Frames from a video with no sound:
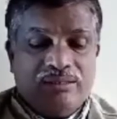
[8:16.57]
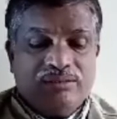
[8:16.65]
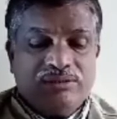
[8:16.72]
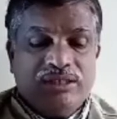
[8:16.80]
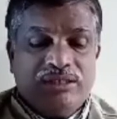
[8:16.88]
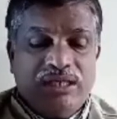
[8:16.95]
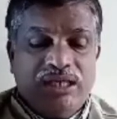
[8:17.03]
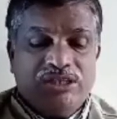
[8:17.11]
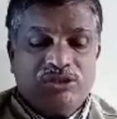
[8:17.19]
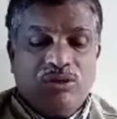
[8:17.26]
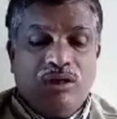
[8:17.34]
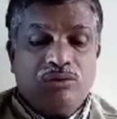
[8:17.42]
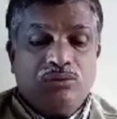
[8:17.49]
The t is
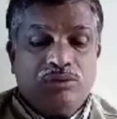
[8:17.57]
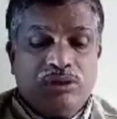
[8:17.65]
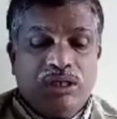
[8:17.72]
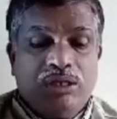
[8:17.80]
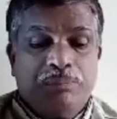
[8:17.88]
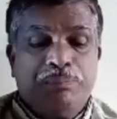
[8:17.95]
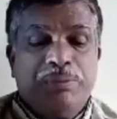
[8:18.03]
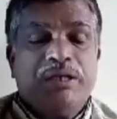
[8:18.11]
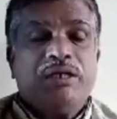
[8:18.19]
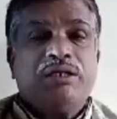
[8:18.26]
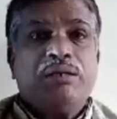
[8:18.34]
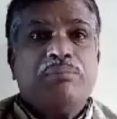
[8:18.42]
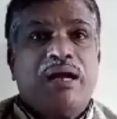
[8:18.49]
equal to t
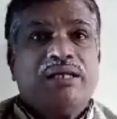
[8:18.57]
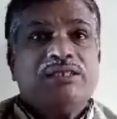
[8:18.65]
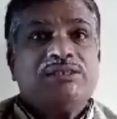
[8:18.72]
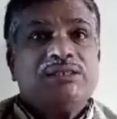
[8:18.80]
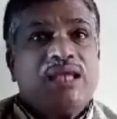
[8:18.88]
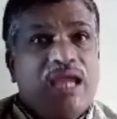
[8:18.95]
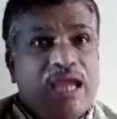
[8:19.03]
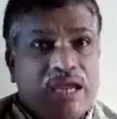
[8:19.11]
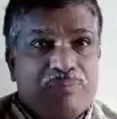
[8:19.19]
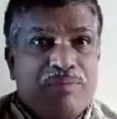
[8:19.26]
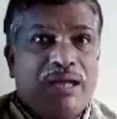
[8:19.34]
infinity minus a